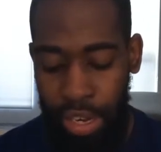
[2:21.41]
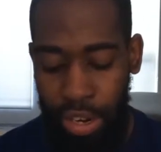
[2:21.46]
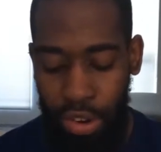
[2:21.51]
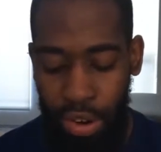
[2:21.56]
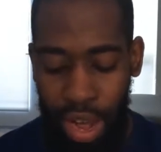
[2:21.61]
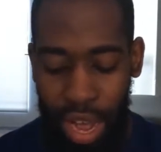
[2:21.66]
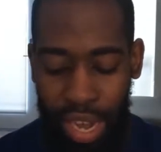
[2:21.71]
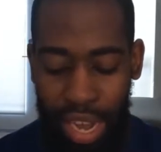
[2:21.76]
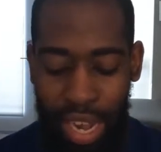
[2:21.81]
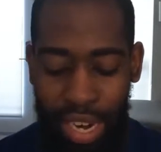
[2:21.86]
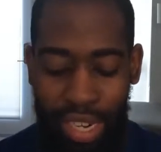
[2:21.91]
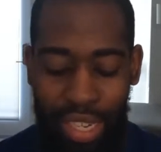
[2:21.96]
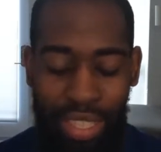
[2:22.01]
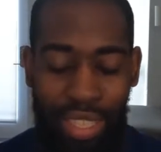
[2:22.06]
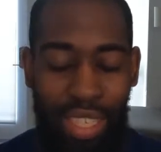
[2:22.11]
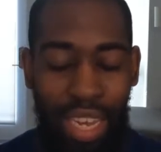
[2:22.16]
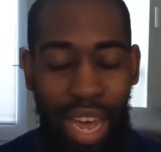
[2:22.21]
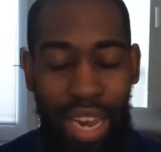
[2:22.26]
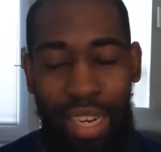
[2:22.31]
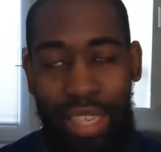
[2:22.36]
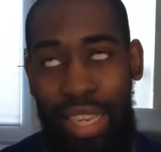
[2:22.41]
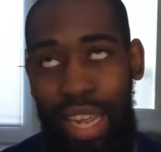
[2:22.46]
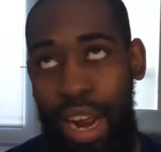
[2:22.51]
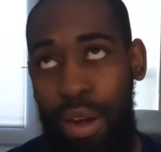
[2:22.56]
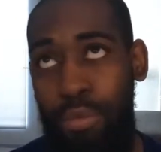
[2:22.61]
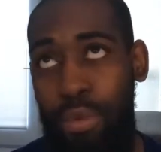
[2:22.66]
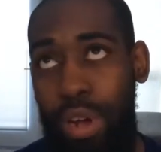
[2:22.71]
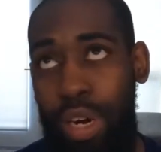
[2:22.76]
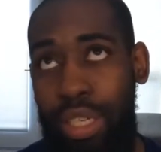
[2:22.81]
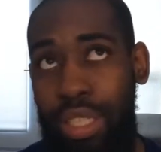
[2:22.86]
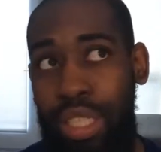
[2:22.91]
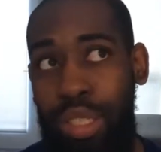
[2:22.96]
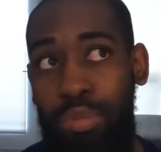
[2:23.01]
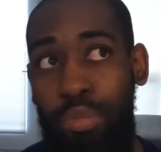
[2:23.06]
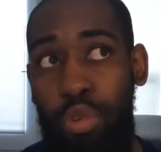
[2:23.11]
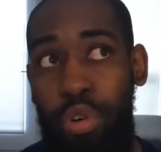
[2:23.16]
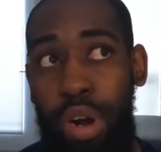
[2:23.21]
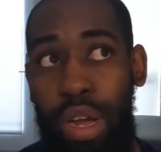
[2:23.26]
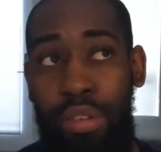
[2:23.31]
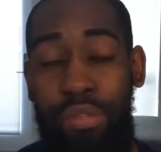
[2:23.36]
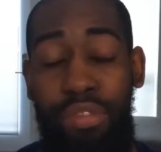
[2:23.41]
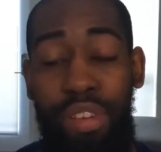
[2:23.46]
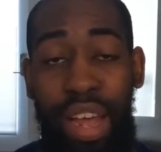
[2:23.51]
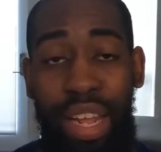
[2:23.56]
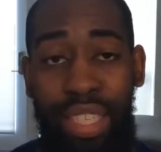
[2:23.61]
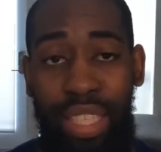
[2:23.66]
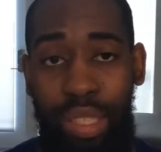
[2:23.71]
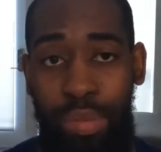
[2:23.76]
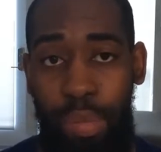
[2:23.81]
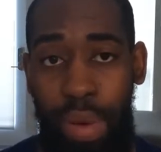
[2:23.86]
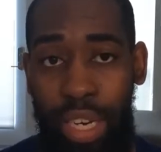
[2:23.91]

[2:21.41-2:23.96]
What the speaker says: I kind of decided that I wanted some more advanced